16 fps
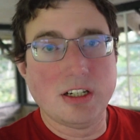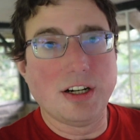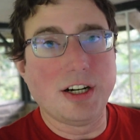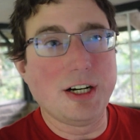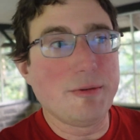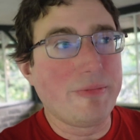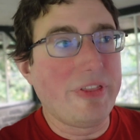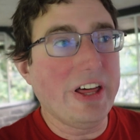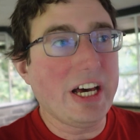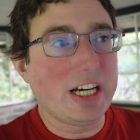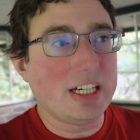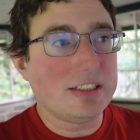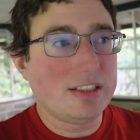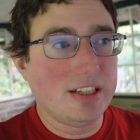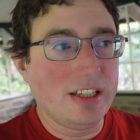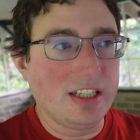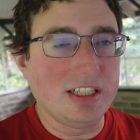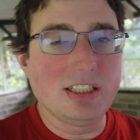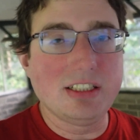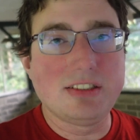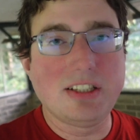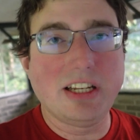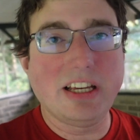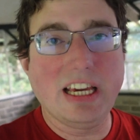That
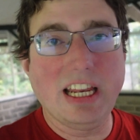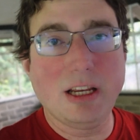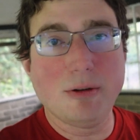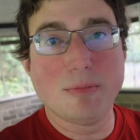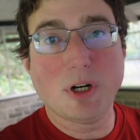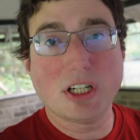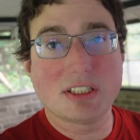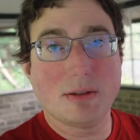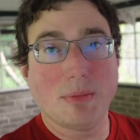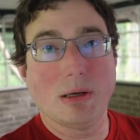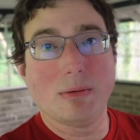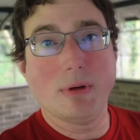is sitting in a box at my